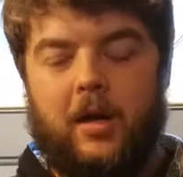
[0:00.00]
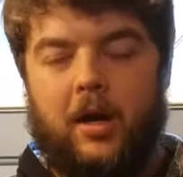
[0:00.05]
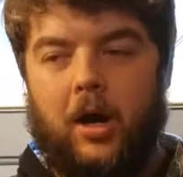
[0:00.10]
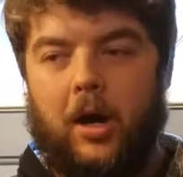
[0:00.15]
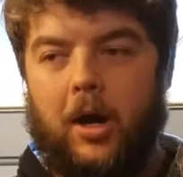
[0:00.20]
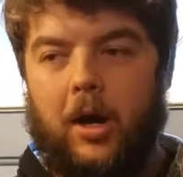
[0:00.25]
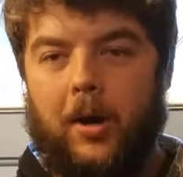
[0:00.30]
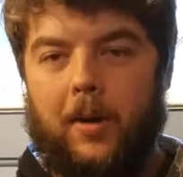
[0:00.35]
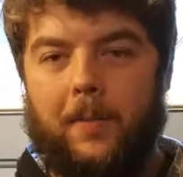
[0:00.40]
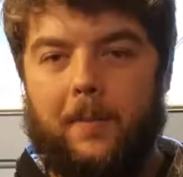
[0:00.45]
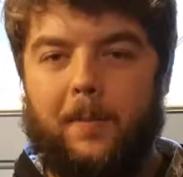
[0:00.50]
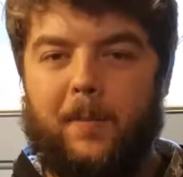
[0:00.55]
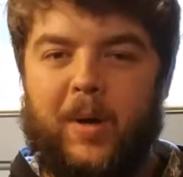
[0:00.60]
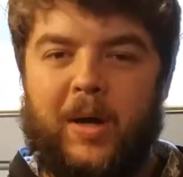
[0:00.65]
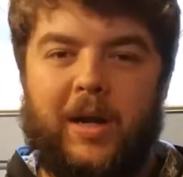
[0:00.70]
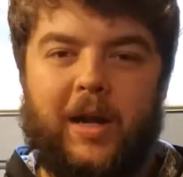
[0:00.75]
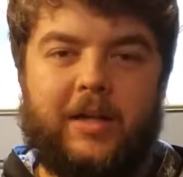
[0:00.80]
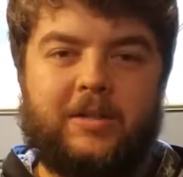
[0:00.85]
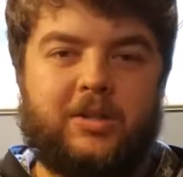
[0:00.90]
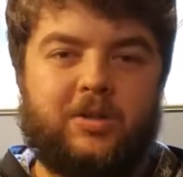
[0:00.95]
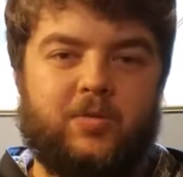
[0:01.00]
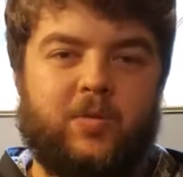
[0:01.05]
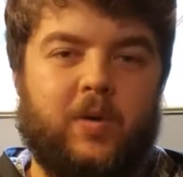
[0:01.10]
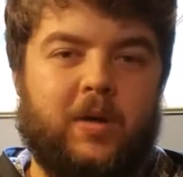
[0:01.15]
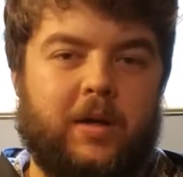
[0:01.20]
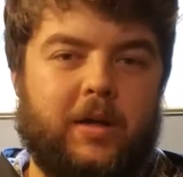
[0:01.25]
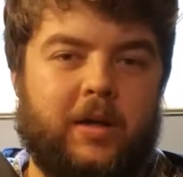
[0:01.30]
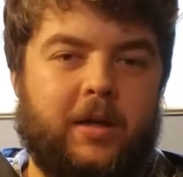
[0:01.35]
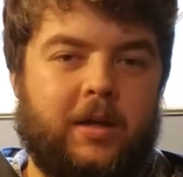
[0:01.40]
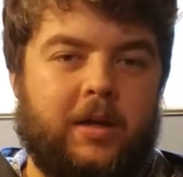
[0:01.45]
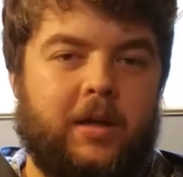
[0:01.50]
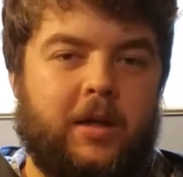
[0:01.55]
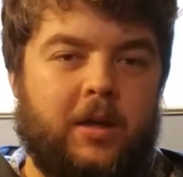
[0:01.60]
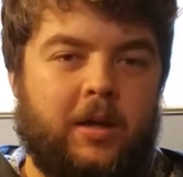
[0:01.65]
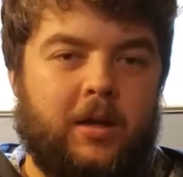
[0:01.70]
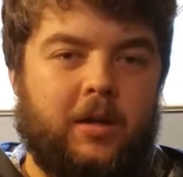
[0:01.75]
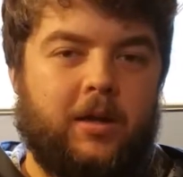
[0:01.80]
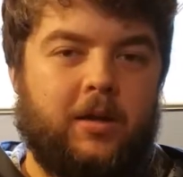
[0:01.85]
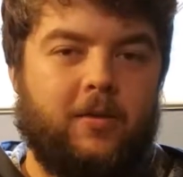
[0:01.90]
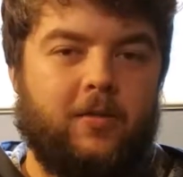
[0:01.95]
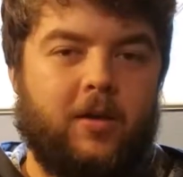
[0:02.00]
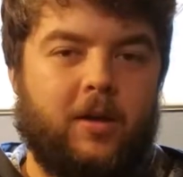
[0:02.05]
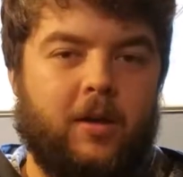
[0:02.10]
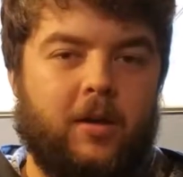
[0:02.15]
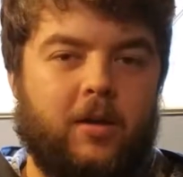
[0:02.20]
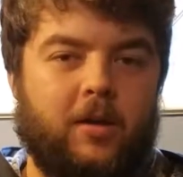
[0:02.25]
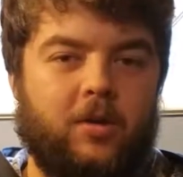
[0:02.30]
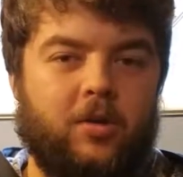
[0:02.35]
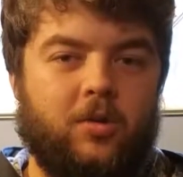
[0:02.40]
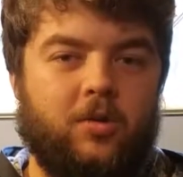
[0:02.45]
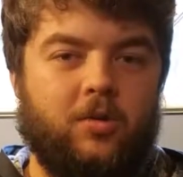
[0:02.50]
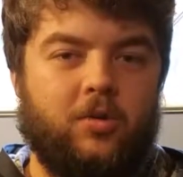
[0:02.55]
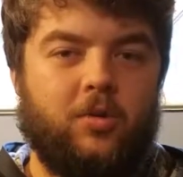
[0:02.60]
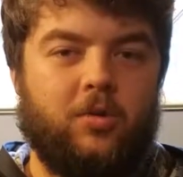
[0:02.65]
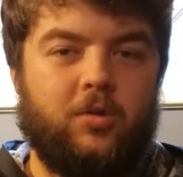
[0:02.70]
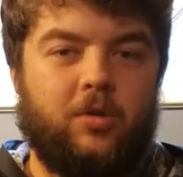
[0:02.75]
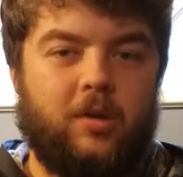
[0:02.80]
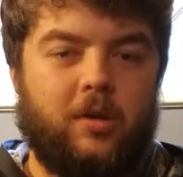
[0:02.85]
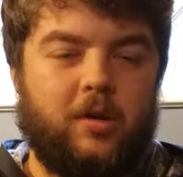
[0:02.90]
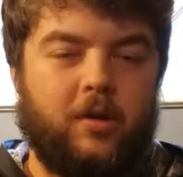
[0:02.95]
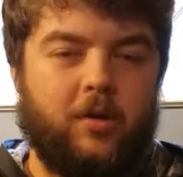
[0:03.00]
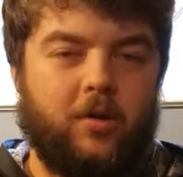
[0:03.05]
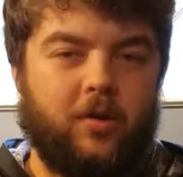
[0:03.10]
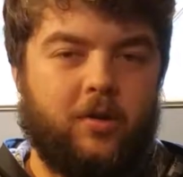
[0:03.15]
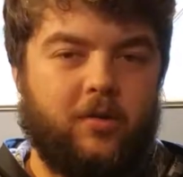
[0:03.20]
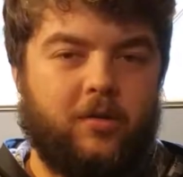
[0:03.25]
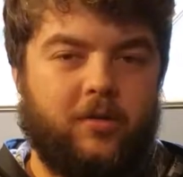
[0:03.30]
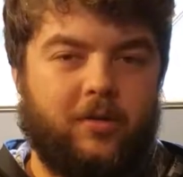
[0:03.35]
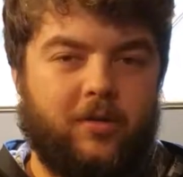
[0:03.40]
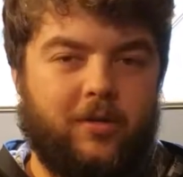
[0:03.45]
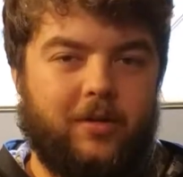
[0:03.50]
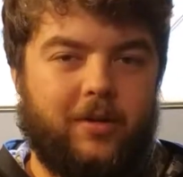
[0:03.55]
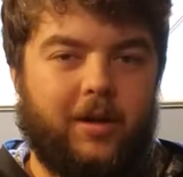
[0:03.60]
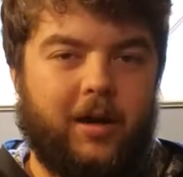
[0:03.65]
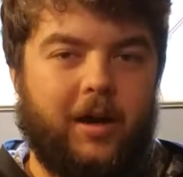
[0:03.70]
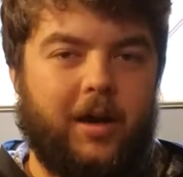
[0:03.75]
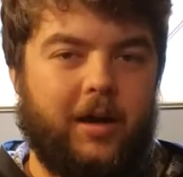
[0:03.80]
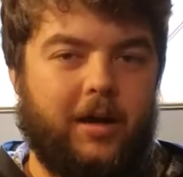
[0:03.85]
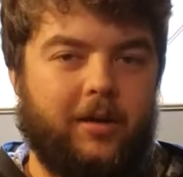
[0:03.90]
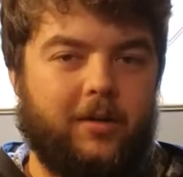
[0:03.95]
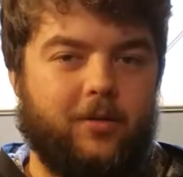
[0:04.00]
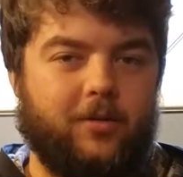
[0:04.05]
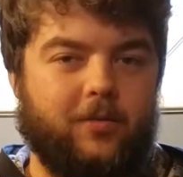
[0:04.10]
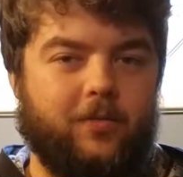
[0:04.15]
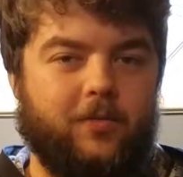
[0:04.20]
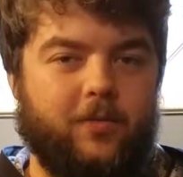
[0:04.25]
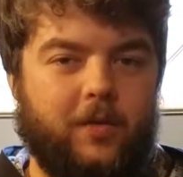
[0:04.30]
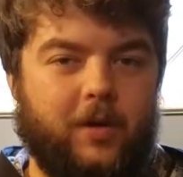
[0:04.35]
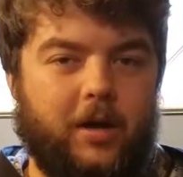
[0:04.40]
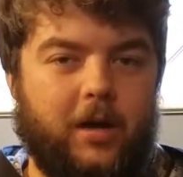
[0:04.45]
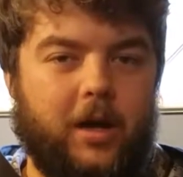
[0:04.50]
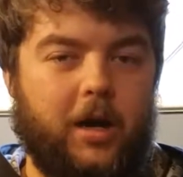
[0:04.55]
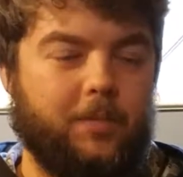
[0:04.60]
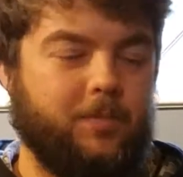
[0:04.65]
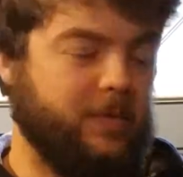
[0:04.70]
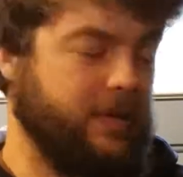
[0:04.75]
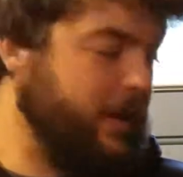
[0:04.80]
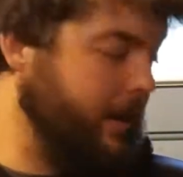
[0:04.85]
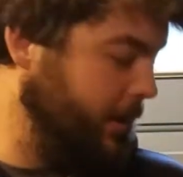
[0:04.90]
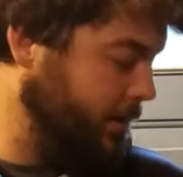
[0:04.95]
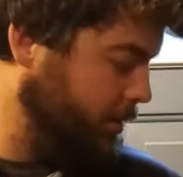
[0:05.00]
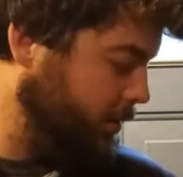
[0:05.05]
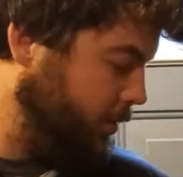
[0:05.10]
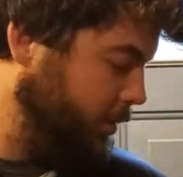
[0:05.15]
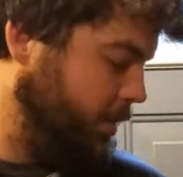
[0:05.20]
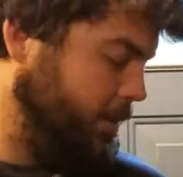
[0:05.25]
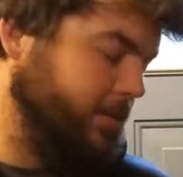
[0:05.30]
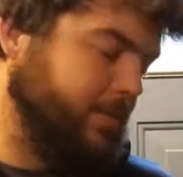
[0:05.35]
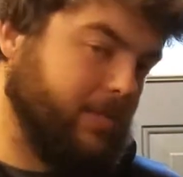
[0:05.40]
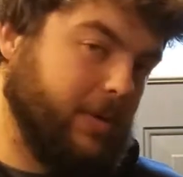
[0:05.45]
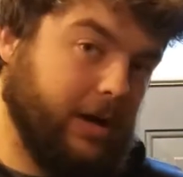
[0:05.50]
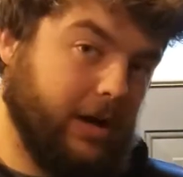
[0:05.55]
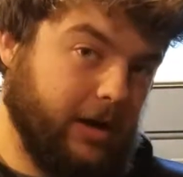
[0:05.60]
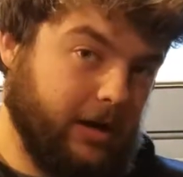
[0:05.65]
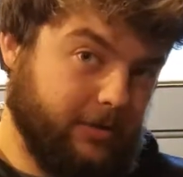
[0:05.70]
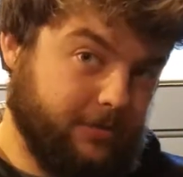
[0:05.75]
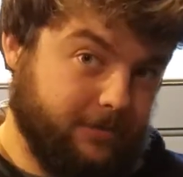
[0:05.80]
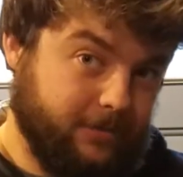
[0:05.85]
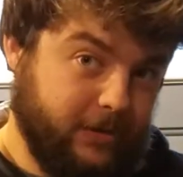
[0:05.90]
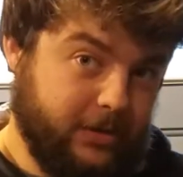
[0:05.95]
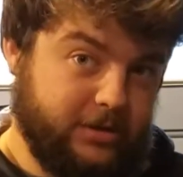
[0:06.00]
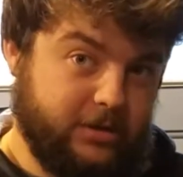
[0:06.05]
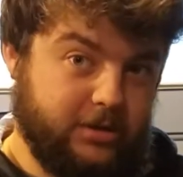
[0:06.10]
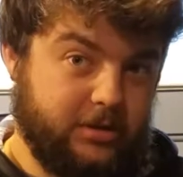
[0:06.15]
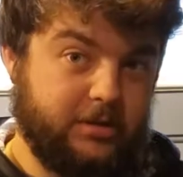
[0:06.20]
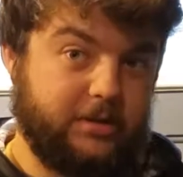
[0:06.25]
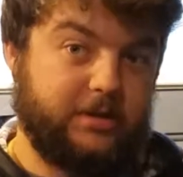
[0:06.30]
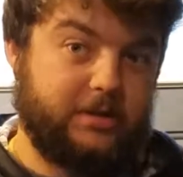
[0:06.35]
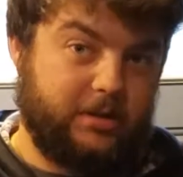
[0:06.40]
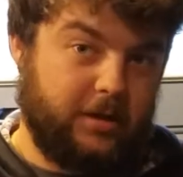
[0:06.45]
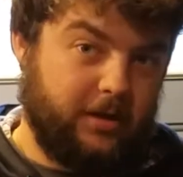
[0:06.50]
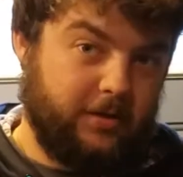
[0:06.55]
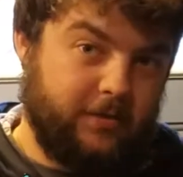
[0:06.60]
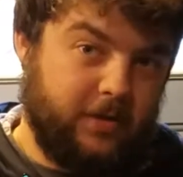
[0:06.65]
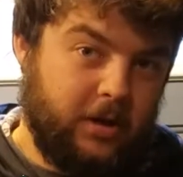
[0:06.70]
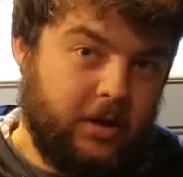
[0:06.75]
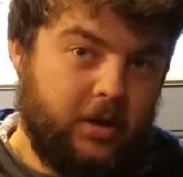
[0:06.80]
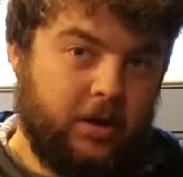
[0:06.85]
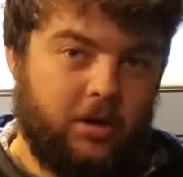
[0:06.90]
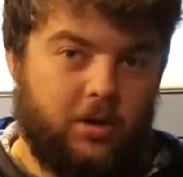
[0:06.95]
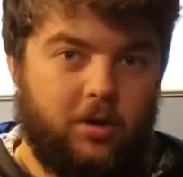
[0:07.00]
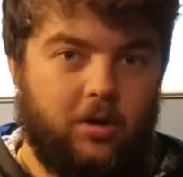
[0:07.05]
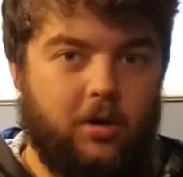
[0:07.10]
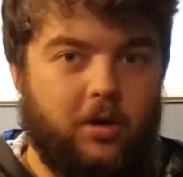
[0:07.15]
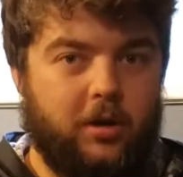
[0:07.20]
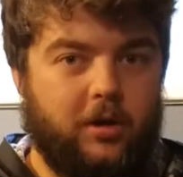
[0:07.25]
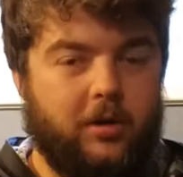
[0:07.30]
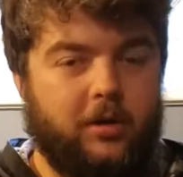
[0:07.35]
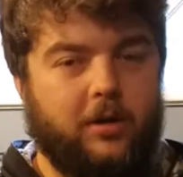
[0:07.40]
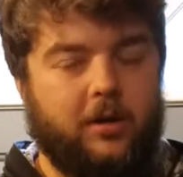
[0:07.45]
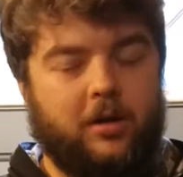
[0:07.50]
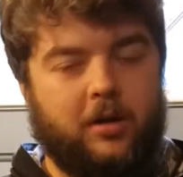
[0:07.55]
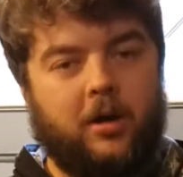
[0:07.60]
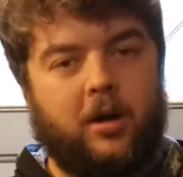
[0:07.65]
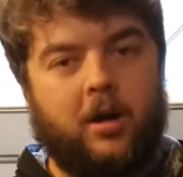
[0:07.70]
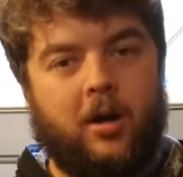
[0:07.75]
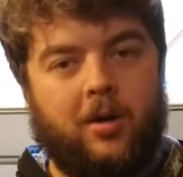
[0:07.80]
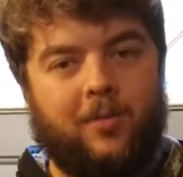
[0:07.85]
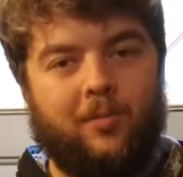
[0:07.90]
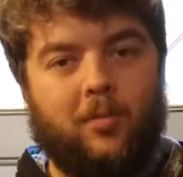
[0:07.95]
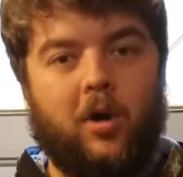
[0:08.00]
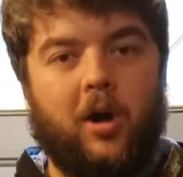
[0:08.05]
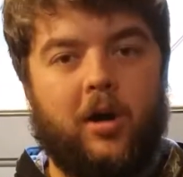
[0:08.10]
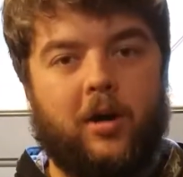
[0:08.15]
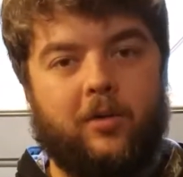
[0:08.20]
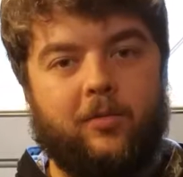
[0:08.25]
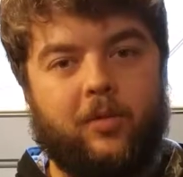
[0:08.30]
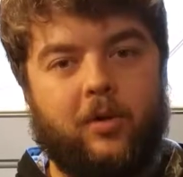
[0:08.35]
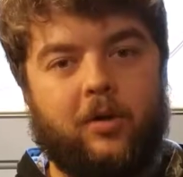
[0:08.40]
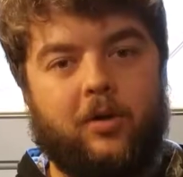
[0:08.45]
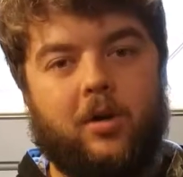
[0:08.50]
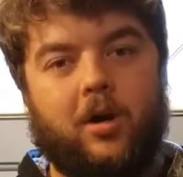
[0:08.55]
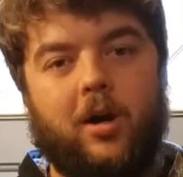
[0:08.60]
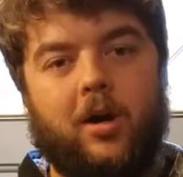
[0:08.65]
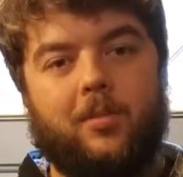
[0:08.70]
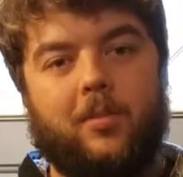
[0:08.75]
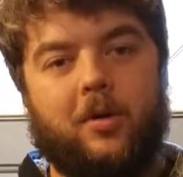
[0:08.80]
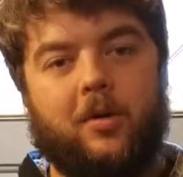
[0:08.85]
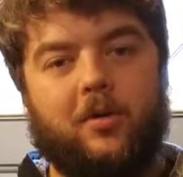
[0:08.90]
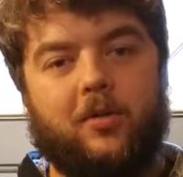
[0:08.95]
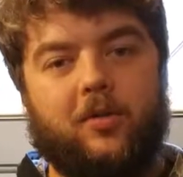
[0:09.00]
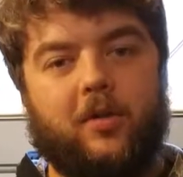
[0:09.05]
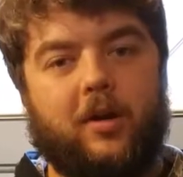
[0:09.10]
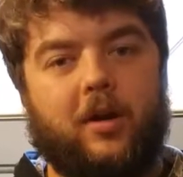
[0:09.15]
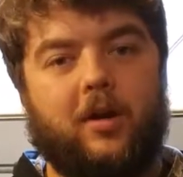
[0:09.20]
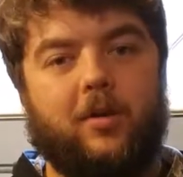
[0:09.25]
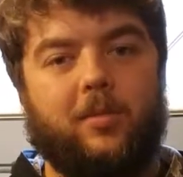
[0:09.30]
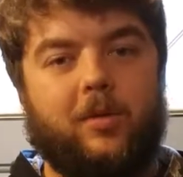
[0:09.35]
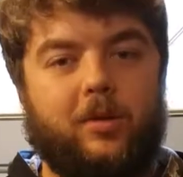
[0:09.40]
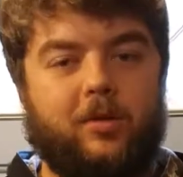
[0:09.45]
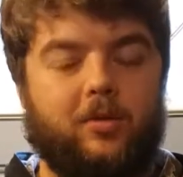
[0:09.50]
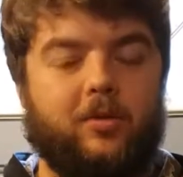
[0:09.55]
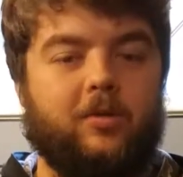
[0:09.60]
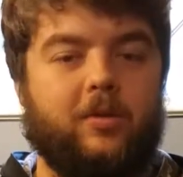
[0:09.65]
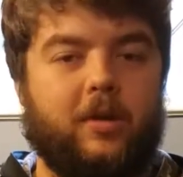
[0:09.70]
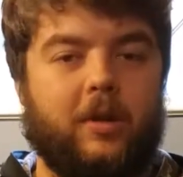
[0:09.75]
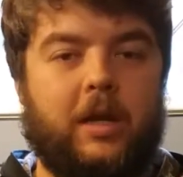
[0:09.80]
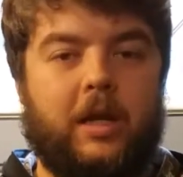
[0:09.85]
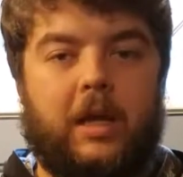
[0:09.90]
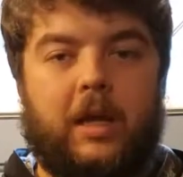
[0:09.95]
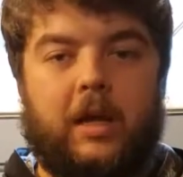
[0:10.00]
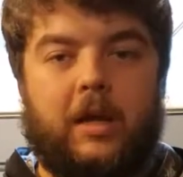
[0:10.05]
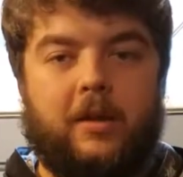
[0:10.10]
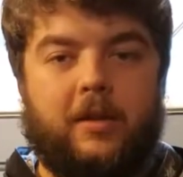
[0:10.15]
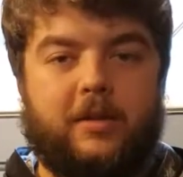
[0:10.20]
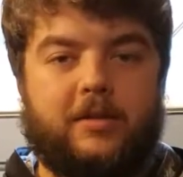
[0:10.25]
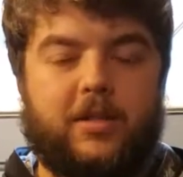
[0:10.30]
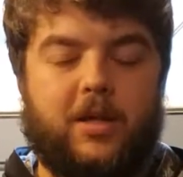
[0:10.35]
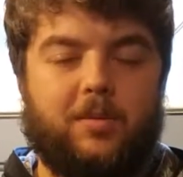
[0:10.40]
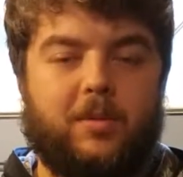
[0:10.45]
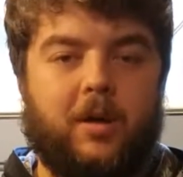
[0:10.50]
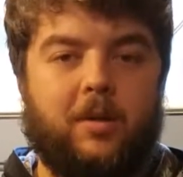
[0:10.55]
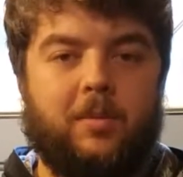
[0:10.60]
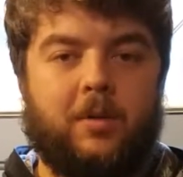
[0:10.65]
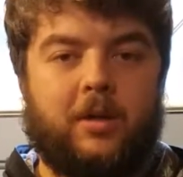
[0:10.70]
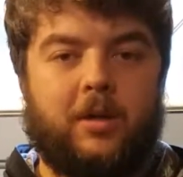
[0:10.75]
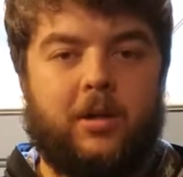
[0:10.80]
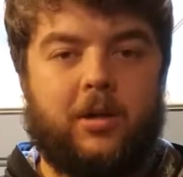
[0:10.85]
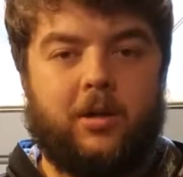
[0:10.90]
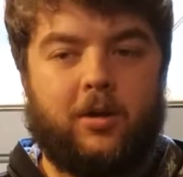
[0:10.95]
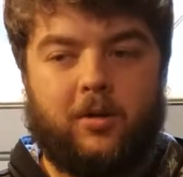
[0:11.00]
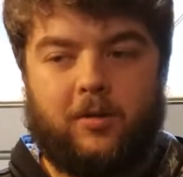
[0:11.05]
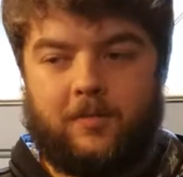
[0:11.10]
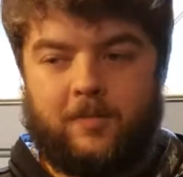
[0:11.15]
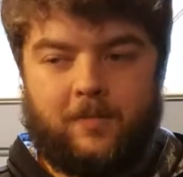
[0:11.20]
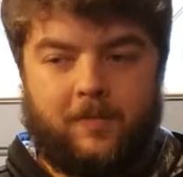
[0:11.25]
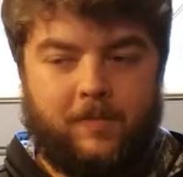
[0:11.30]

But I just want to give a New Year's kind of update on my fishing stuff on the rod and reel combos that I'll be using this upcoming year.